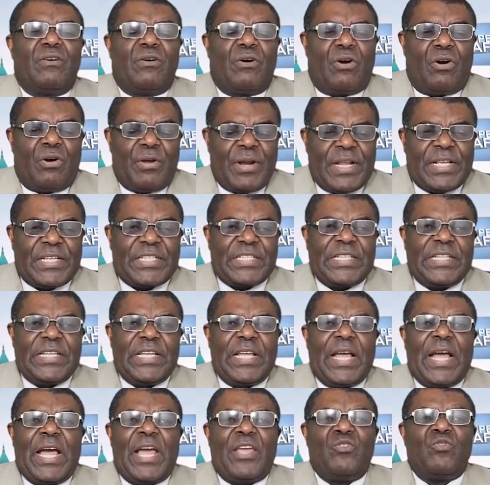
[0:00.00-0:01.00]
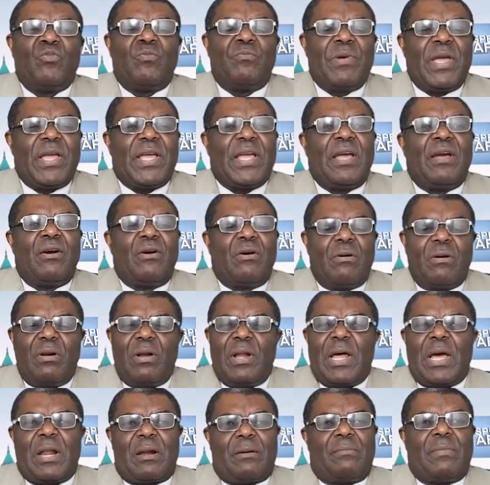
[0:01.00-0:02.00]
honestly, and you make a whole
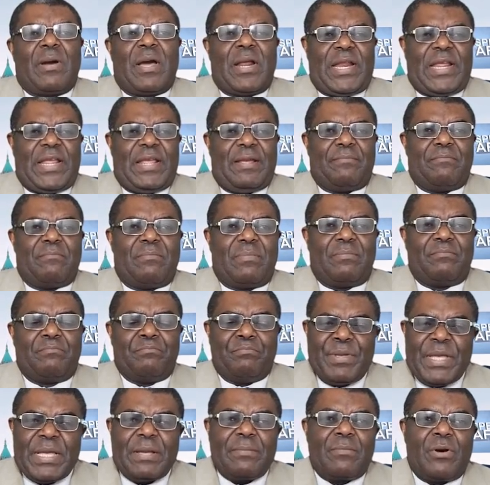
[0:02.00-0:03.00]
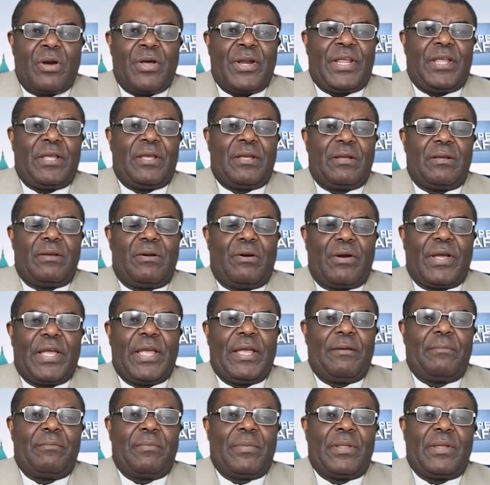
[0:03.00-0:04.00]
lot of money, big money,
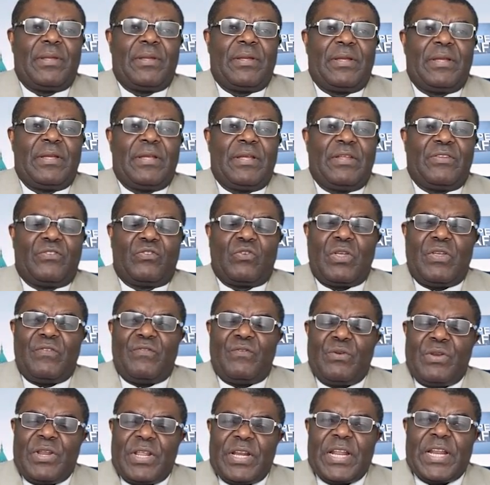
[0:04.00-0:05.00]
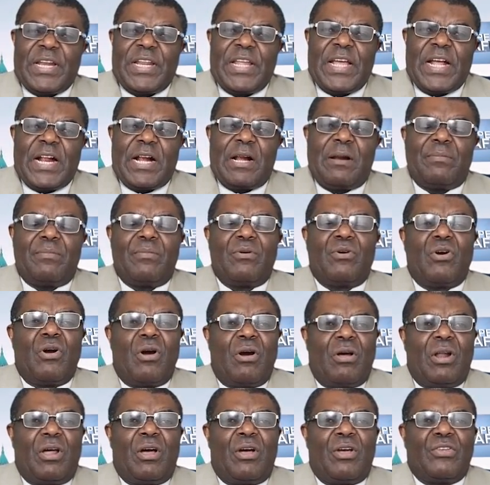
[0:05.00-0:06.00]
okay? So if you need any help,
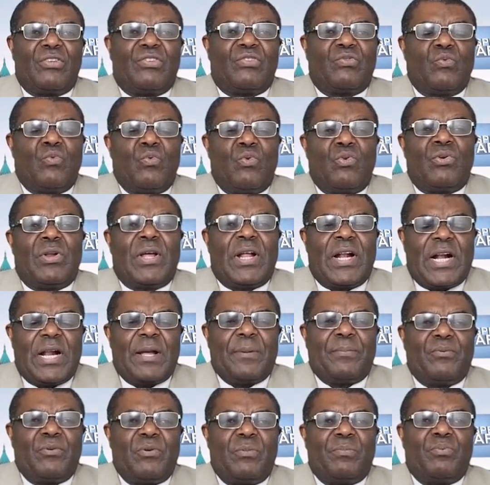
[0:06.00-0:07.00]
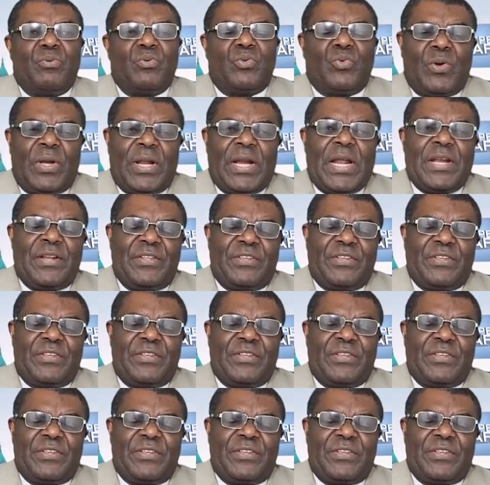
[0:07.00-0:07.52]
call us. We're going to help you put together